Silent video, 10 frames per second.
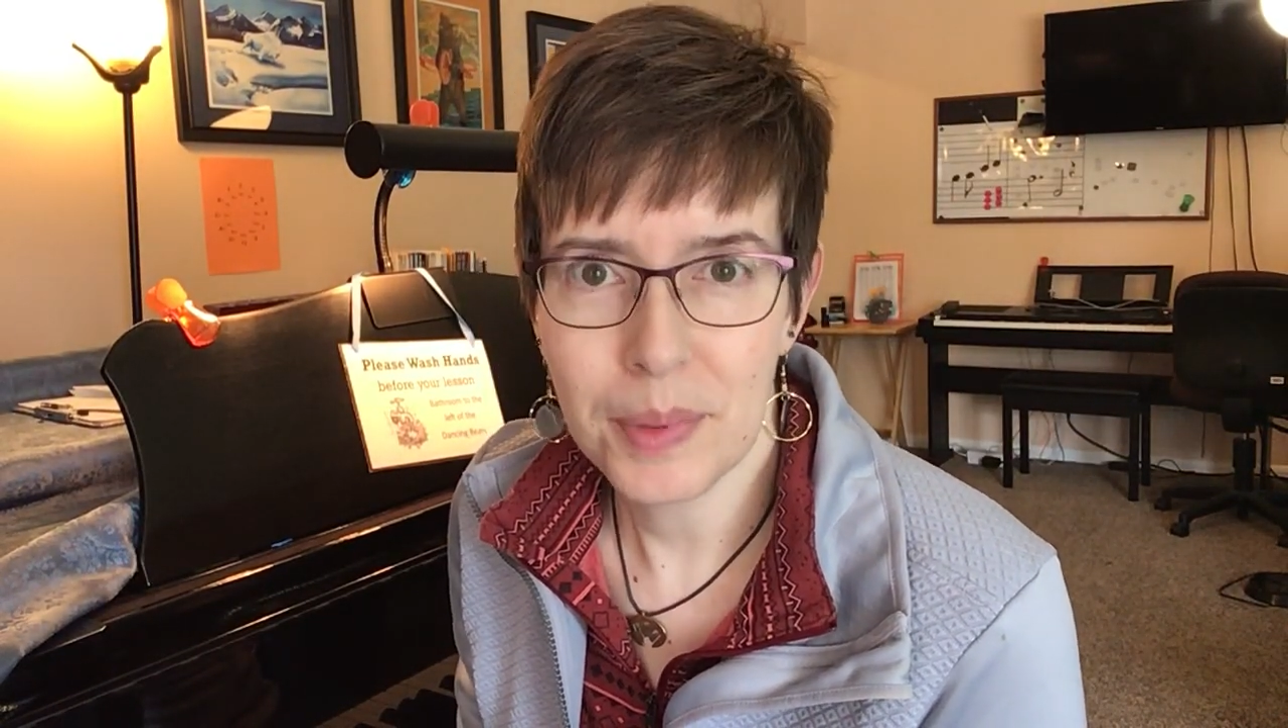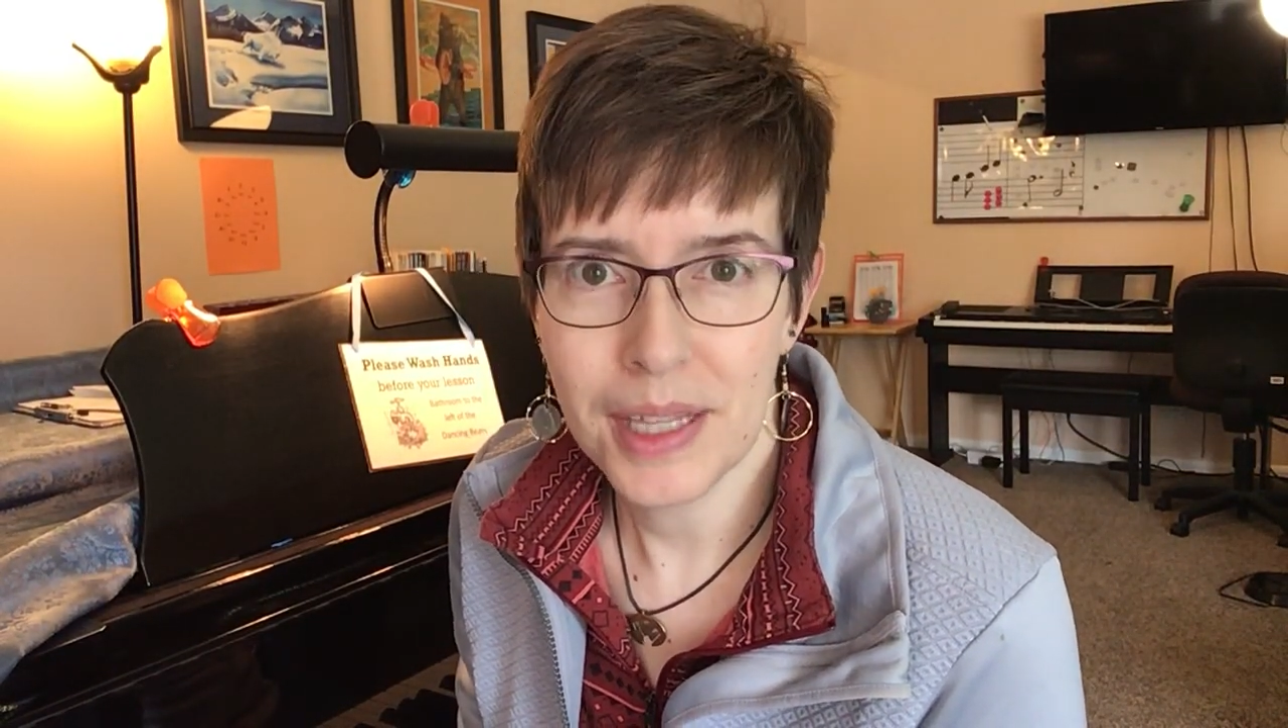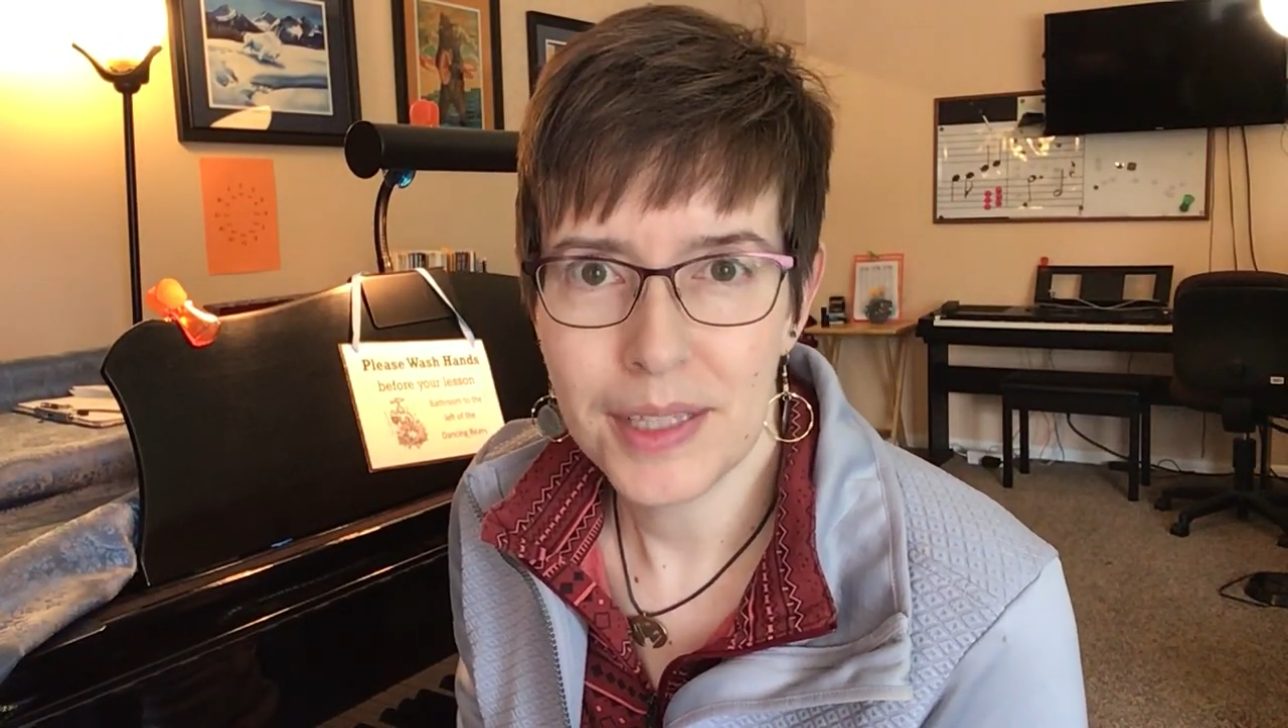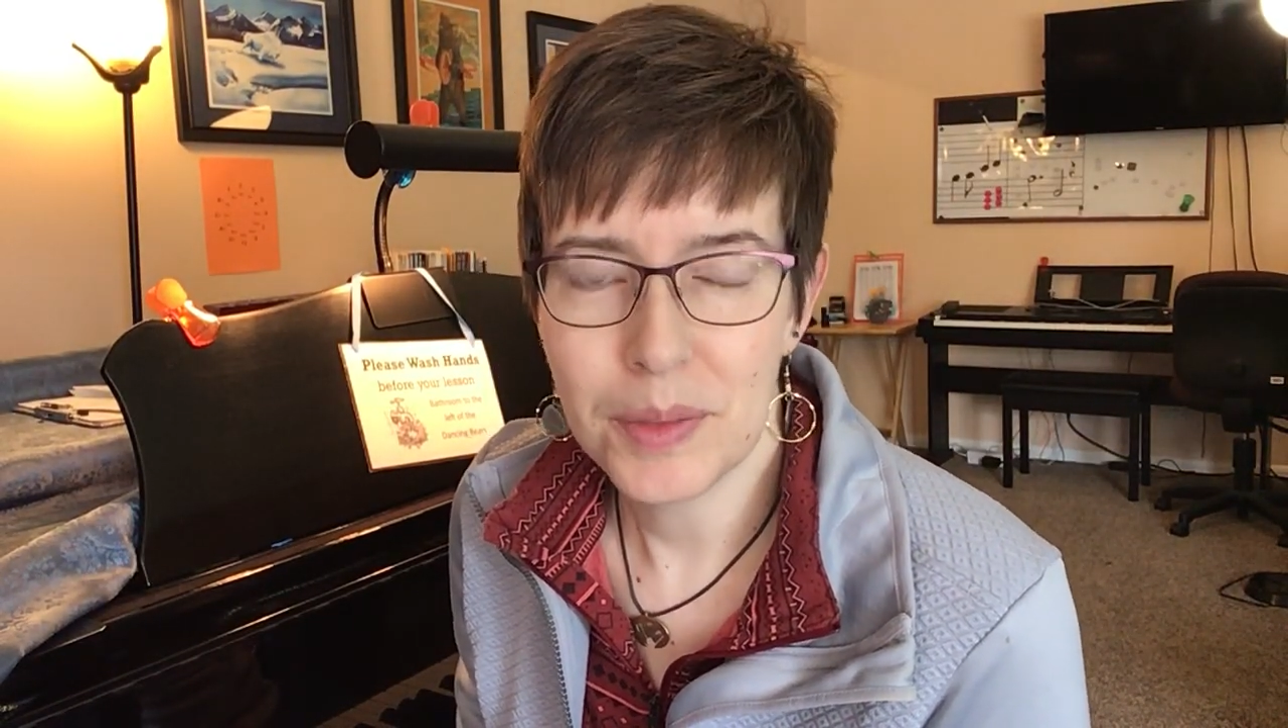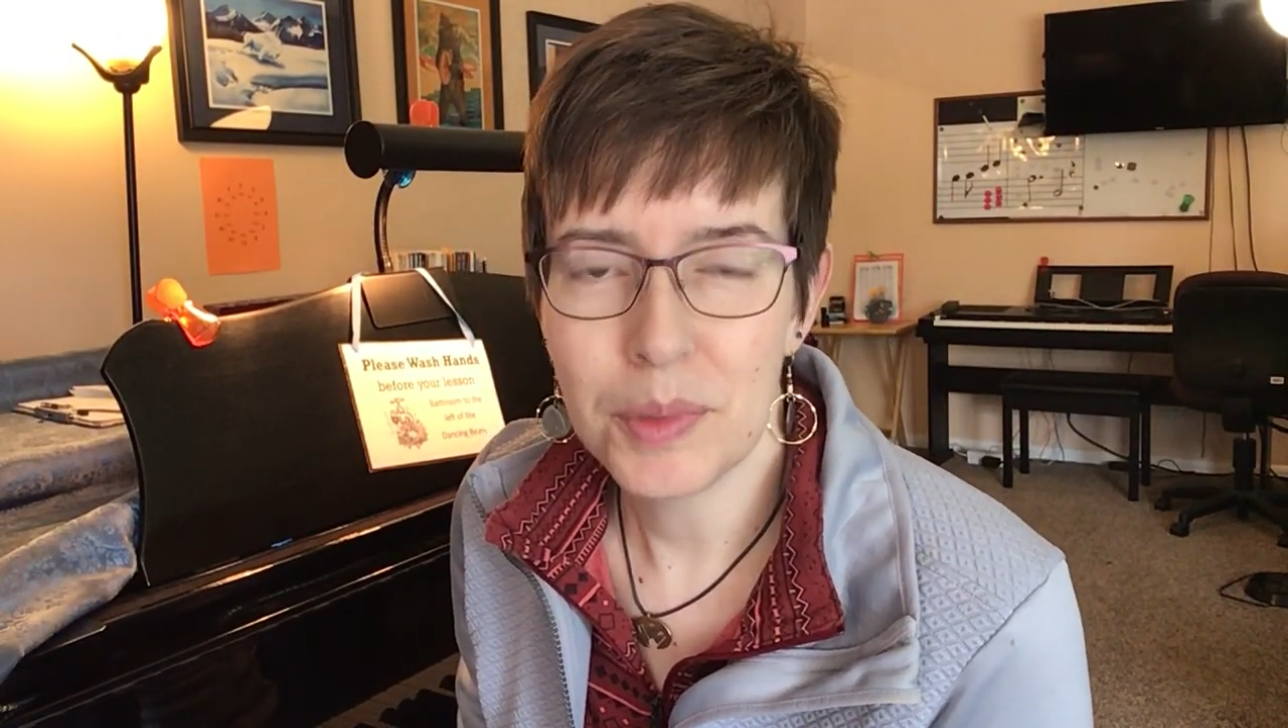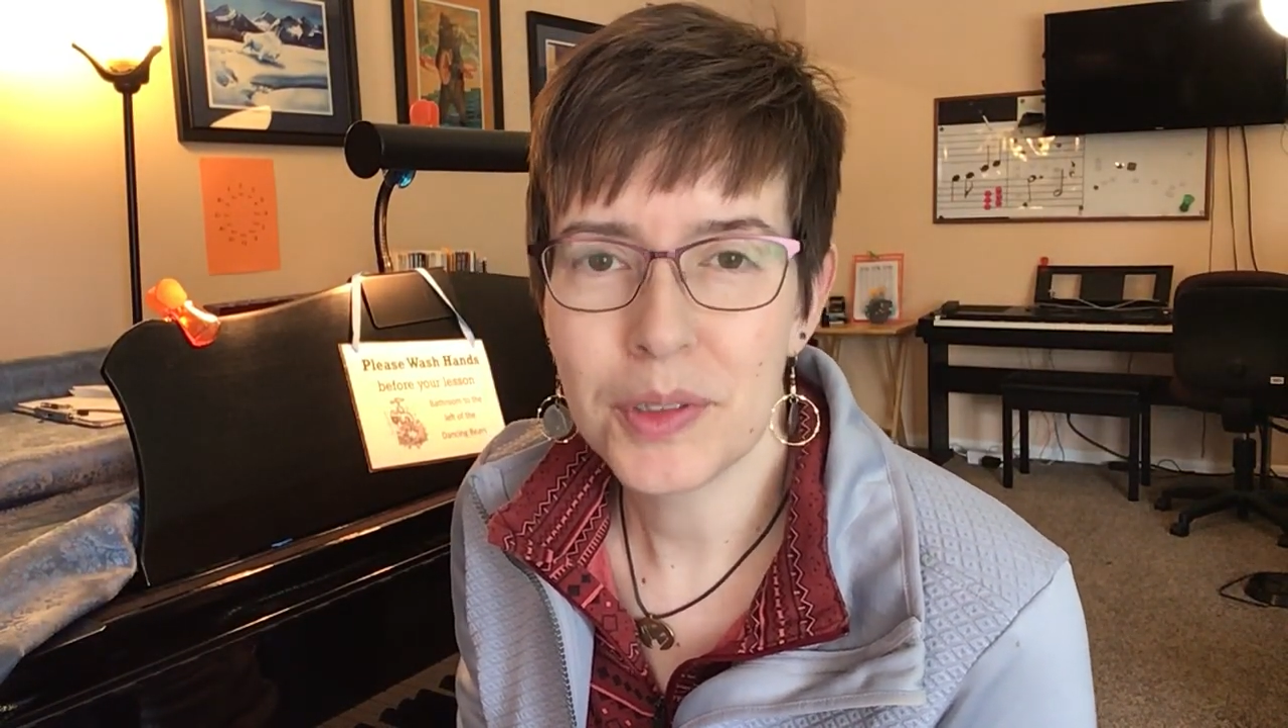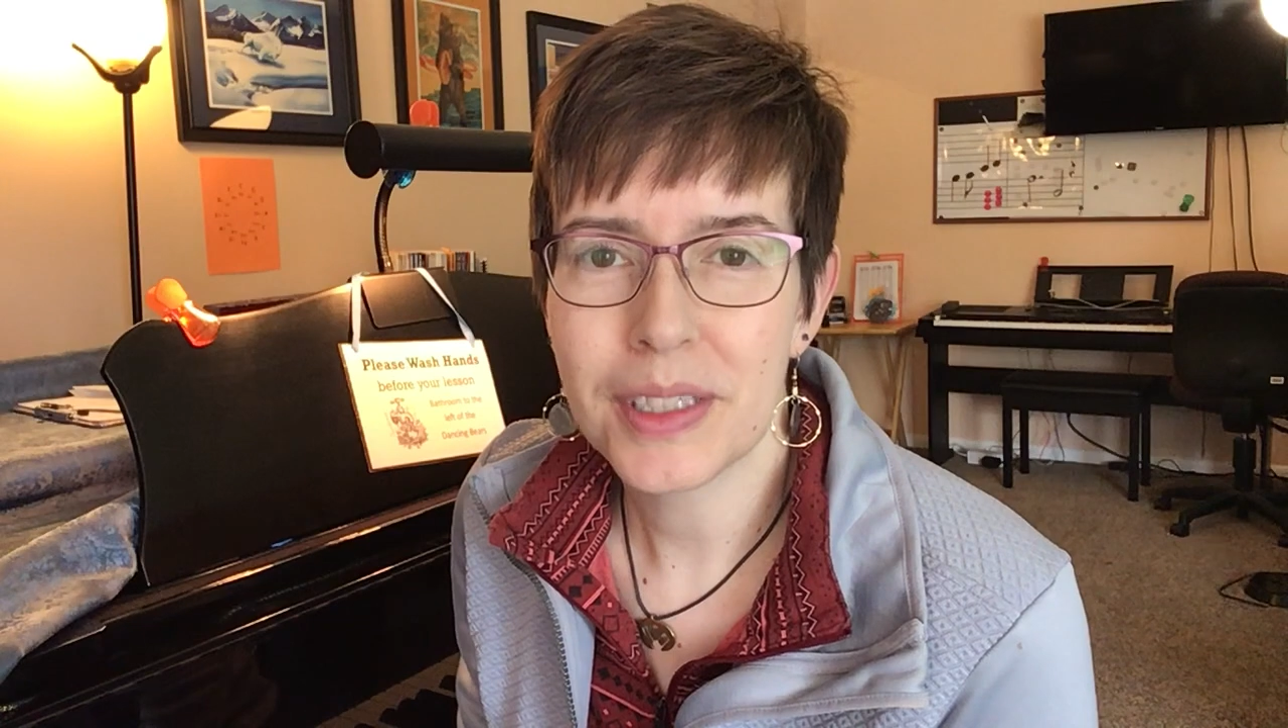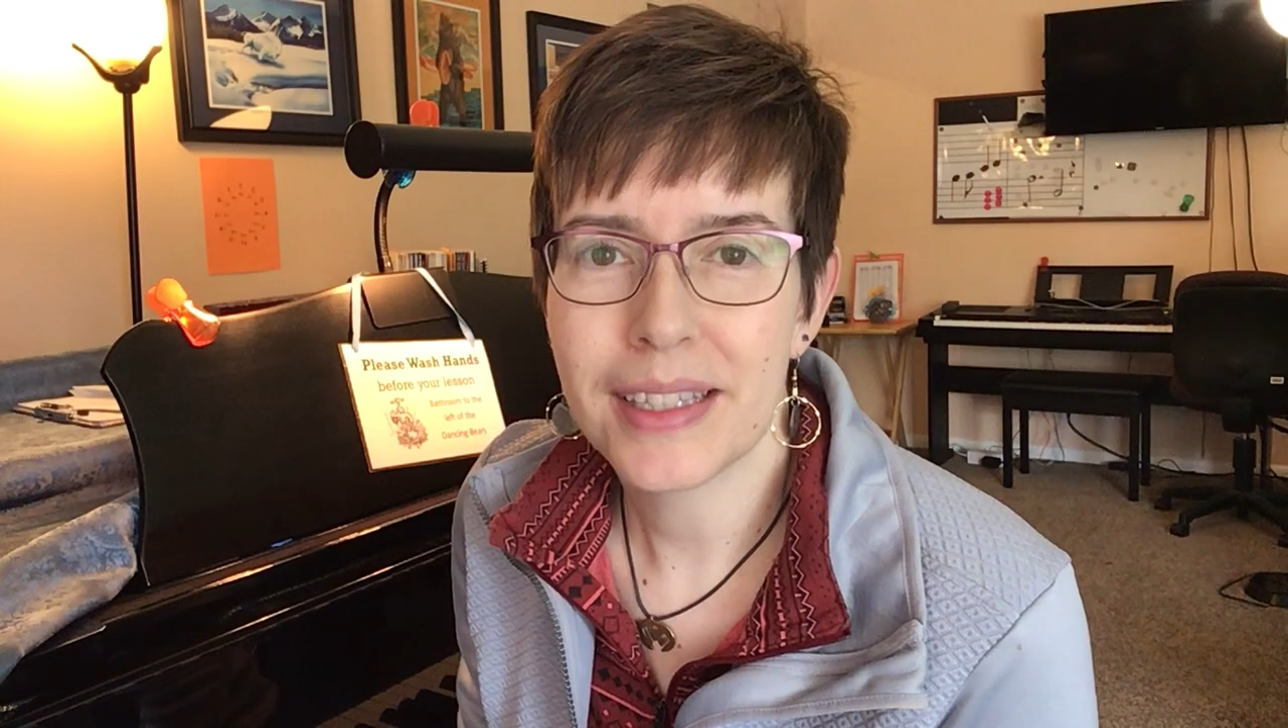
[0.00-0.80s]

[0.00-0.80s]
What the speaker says: playing the music